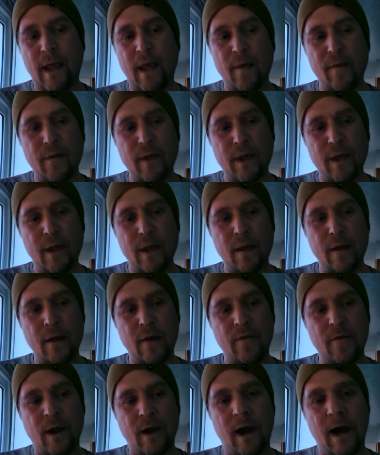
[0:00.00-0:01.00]
And
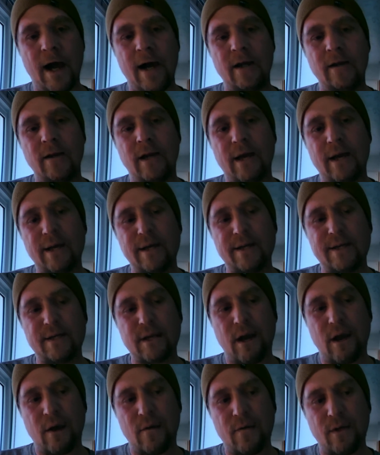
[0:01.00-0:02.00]
then the
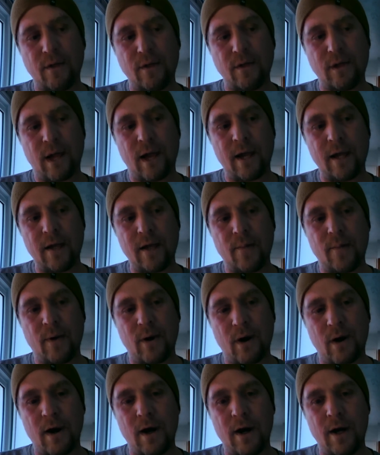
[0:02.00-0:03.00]
highlights of the light
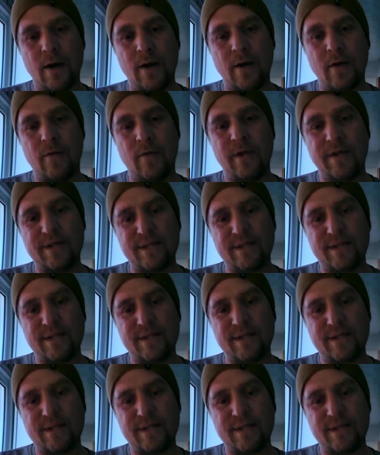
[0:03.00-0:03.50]
upon